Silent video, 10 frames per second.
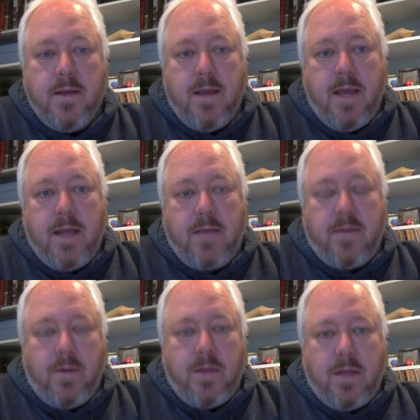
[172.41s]
And
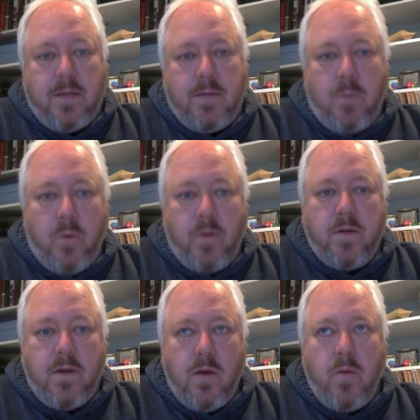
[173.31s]
so I think it's important
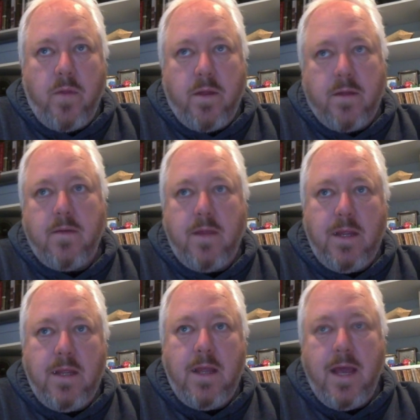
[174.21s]
to know that
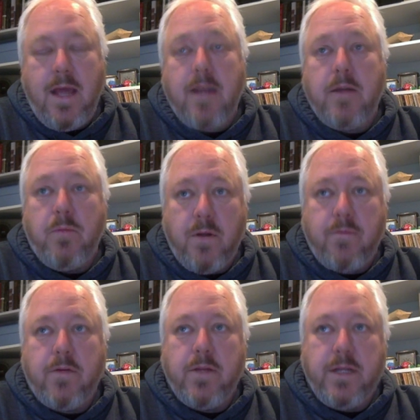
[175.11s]
he had a
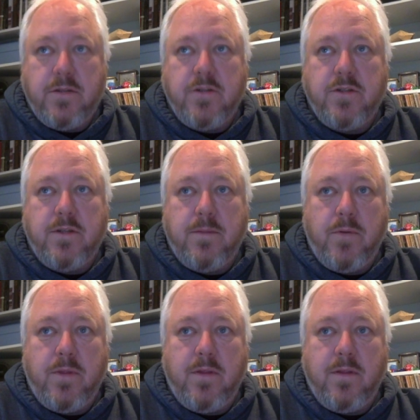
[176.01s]
rough relationship
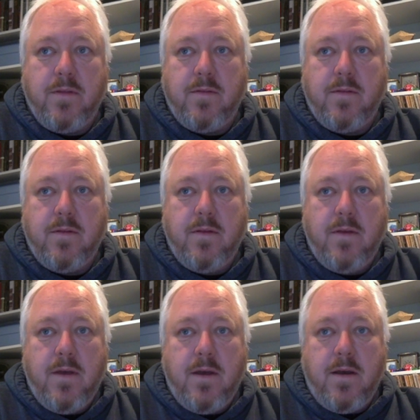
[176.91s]
with his
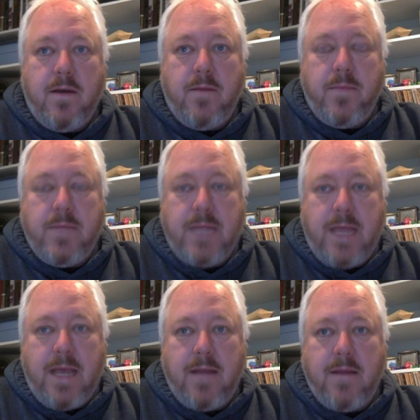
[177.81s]

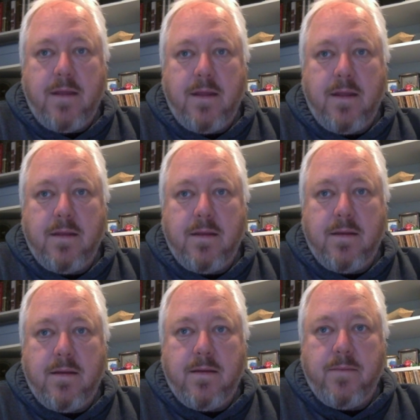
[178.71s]
dad
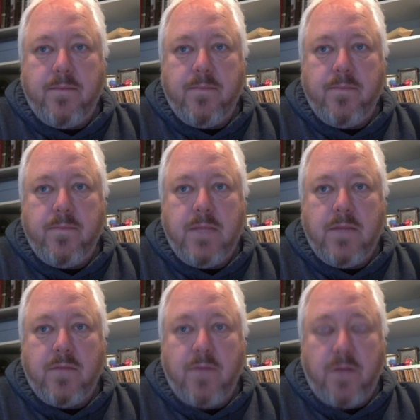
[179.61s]
and
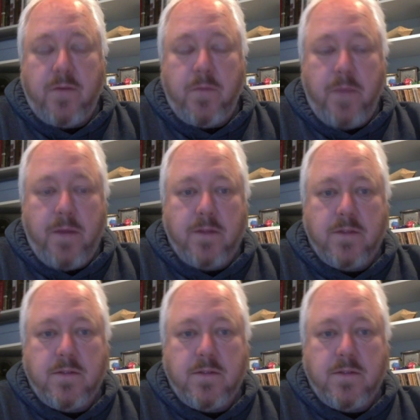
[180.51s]
his foster parents